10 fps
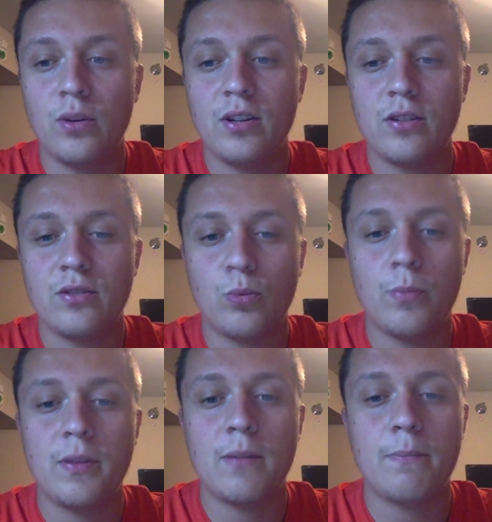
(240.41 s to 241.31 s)
years will
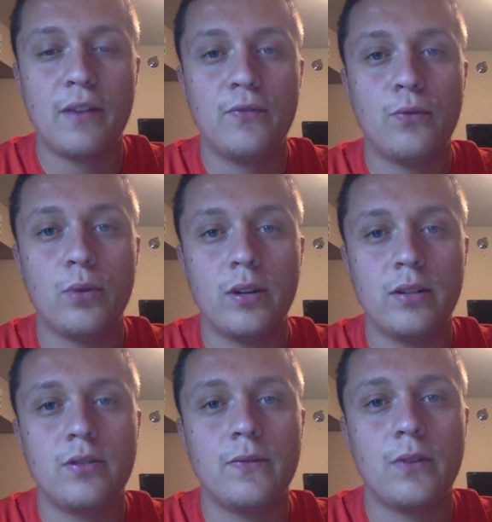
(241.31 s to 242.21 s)
be the best 4
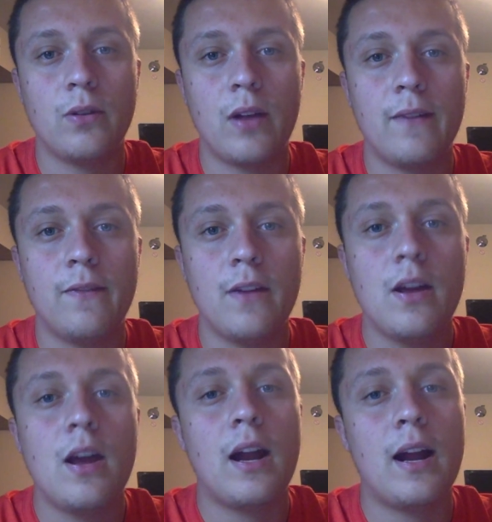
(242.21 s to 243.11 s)
years of your life,
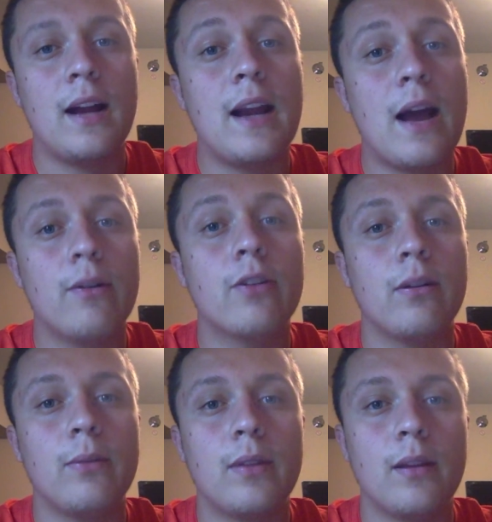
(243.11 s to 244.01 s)
and I now
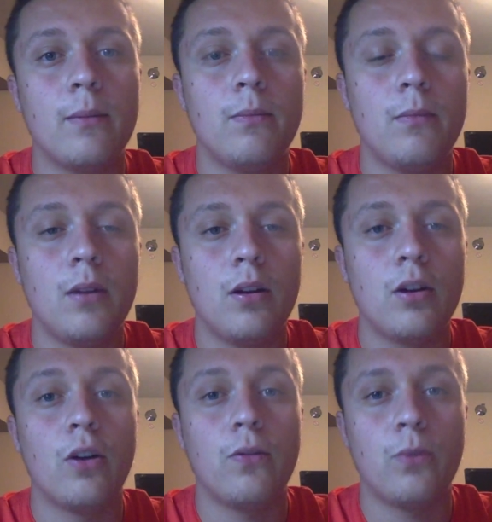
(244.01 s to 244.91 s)
agree with them.
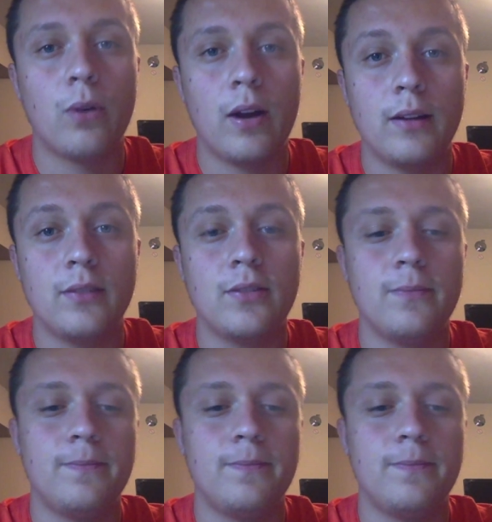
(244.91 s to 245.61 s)
Go Fort Hays.